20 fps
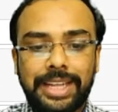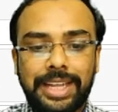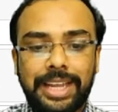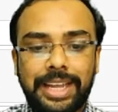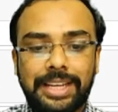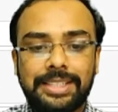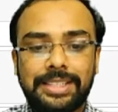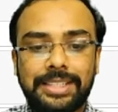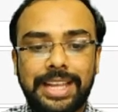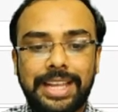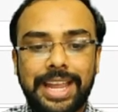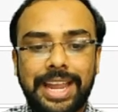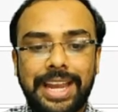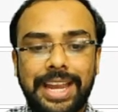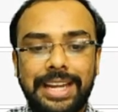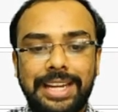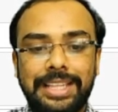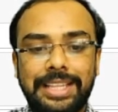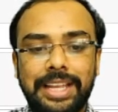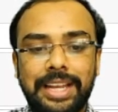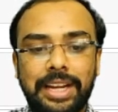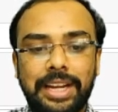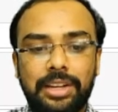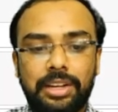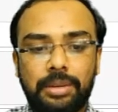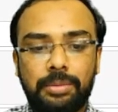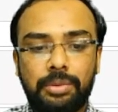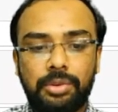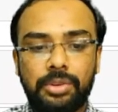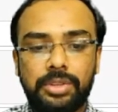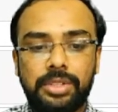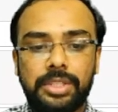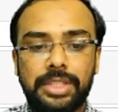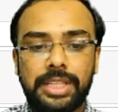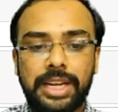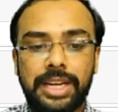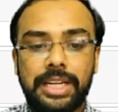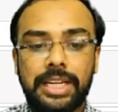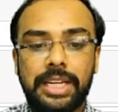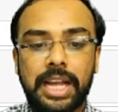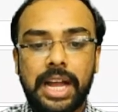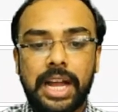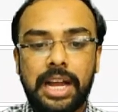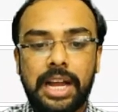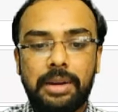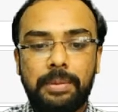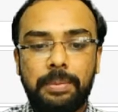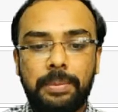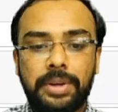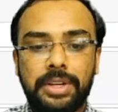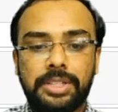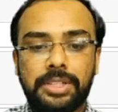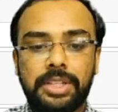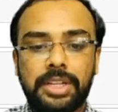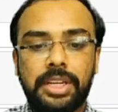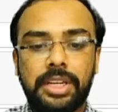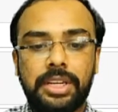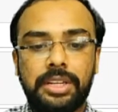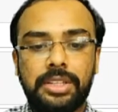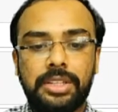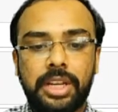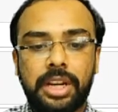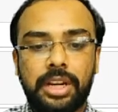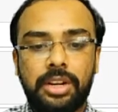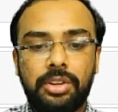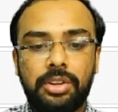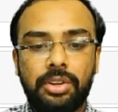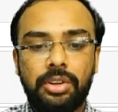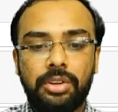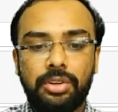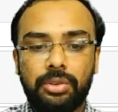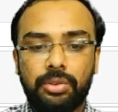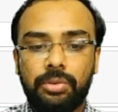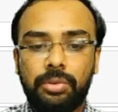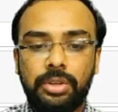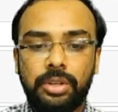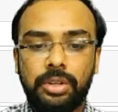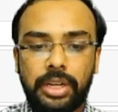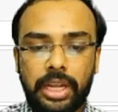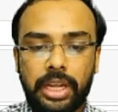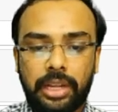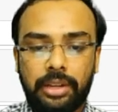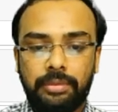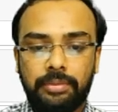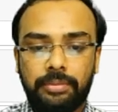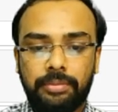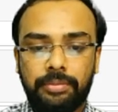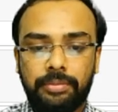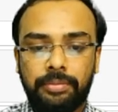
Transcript: tags and the attributes that are present inside your root tag,